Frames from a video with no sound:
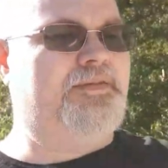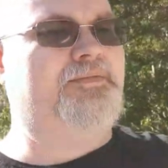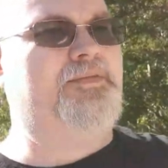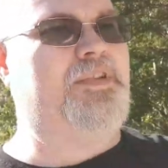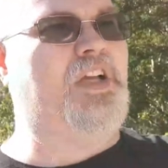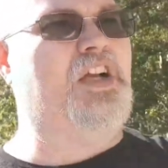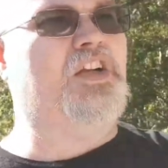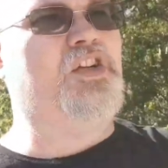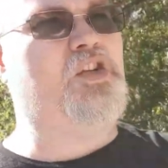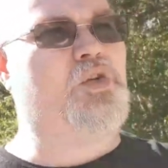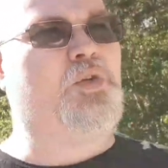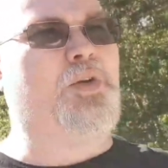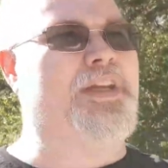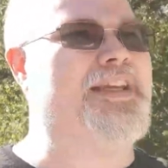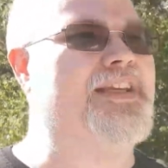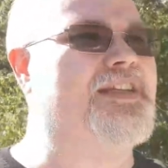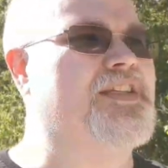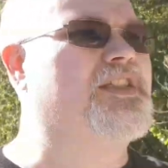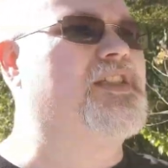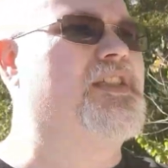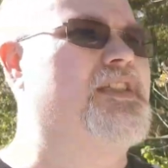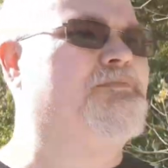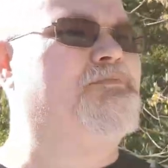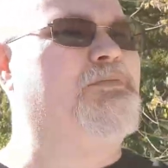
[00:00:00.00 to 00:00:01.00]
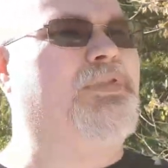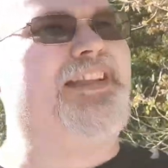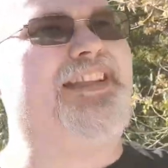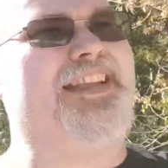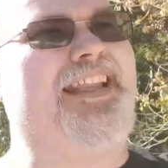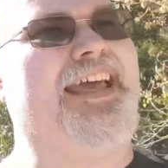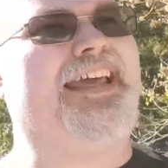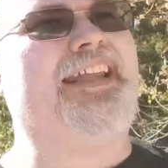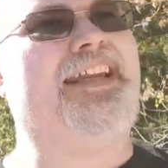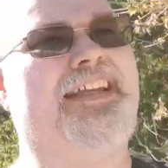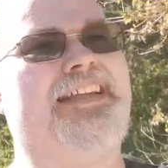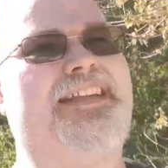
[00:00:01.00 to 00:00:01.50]
country, his
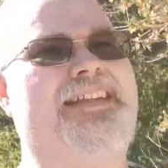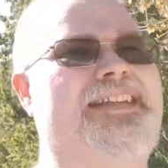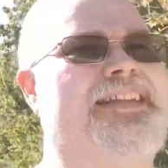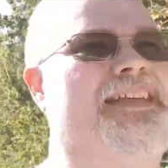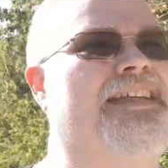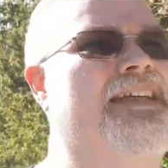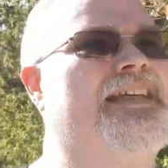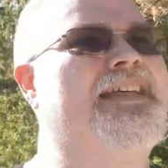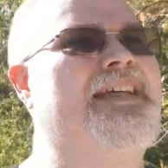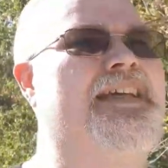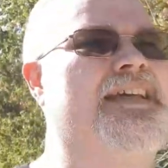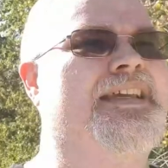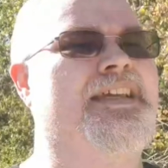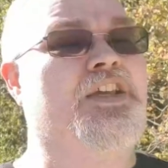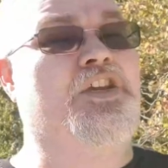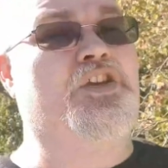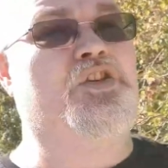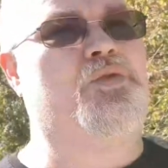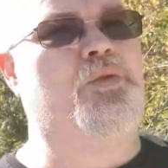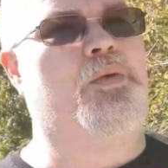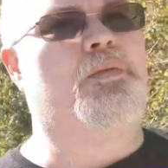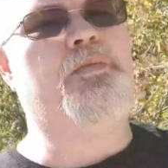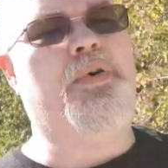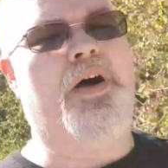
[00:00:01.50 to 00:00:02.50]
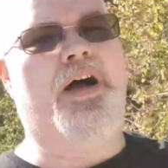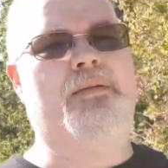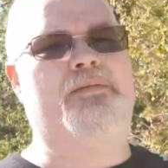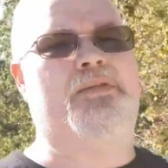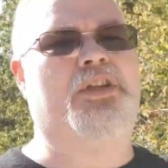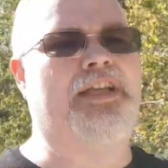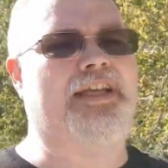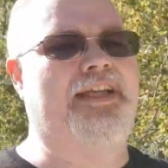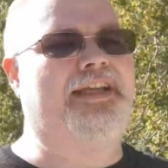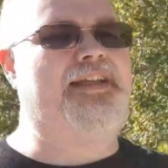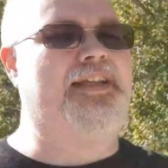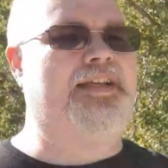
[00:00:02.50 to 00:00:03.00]
planet, his
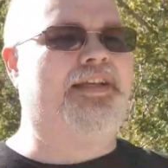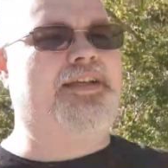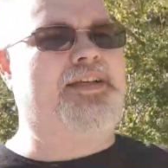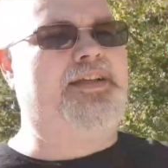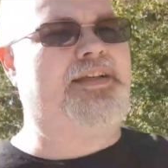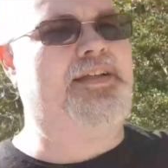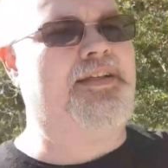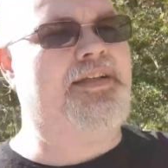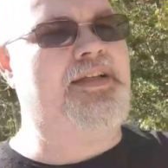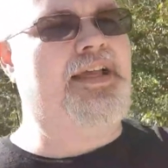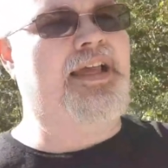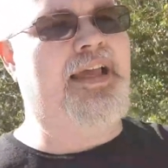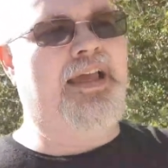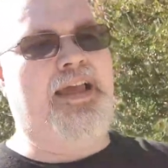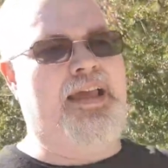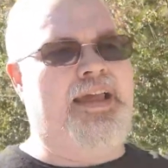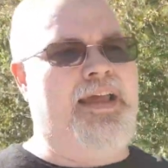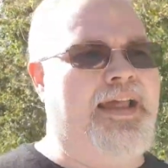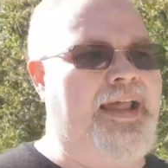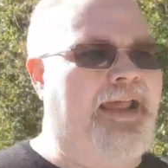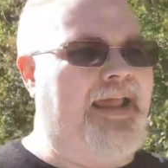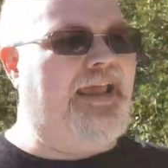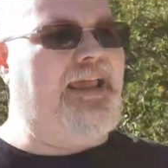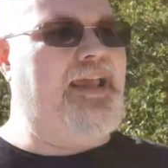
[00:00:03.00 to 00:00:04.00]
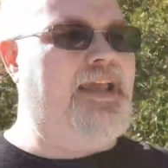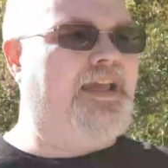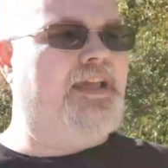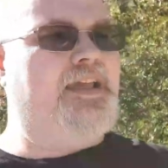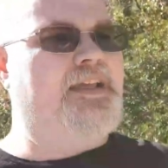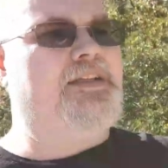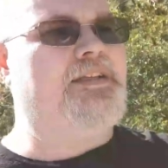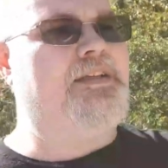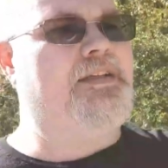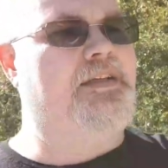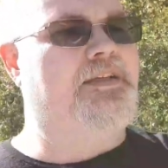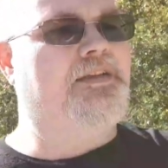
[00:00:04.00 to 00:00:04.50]
republic,
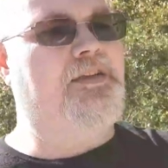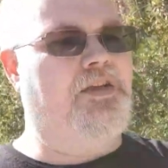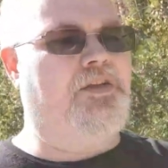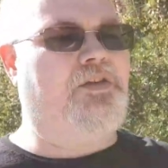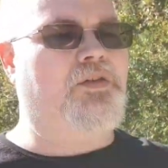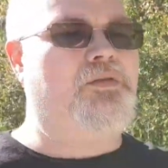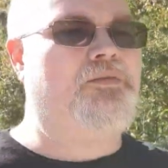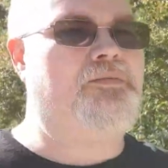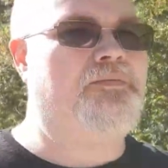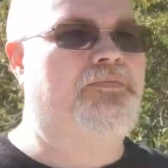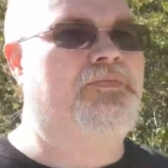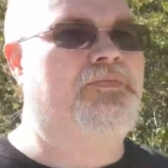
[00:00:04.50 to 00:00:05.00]
and, you know,